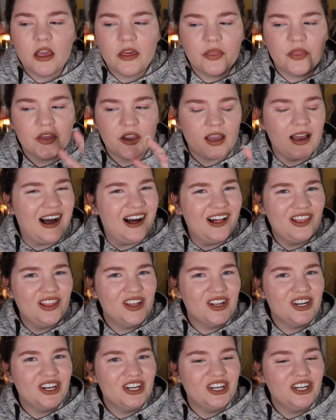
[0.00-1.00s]
The
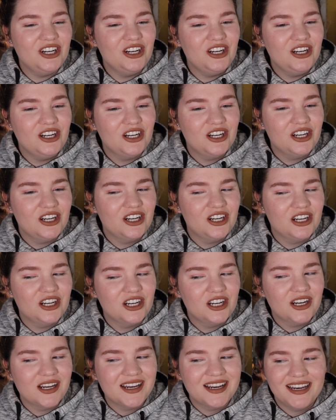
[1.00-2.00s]
color
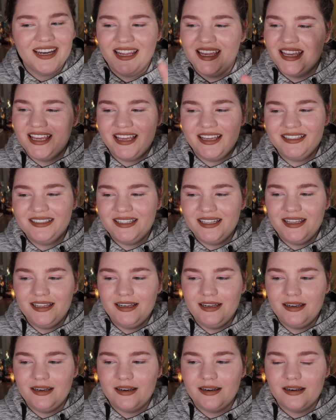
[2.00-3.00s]

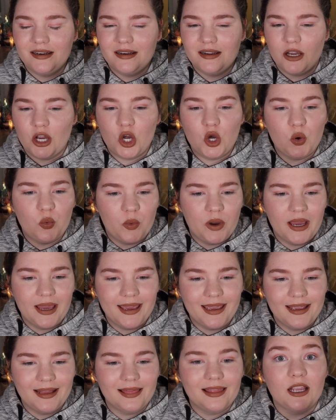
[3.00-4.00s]
isn't
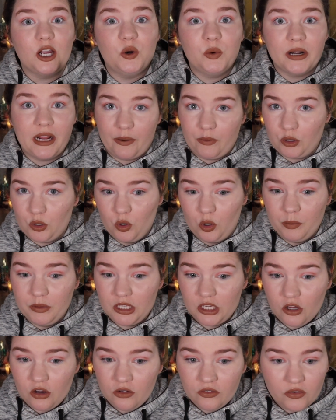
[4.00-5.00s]
quite like what I would normally
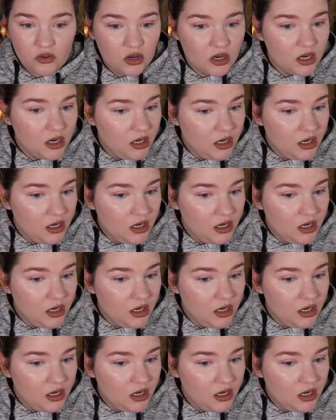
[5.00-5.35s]
go for.